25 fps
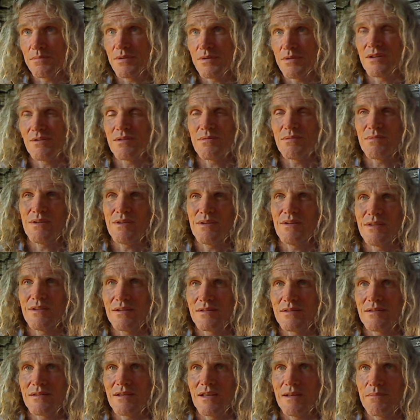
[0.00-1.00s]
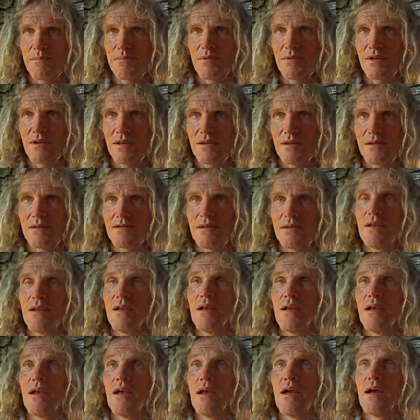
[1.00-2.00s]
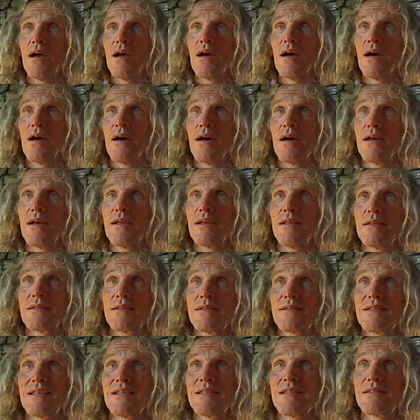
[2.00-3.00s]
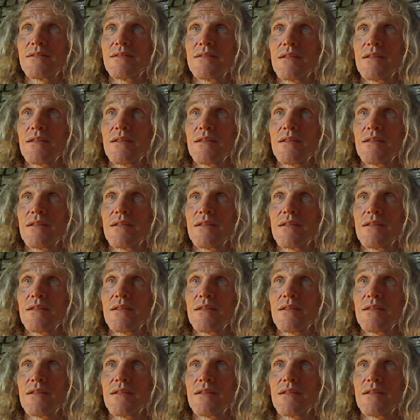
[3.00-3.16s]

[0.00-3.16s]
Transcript: but they're really the same thing in the sense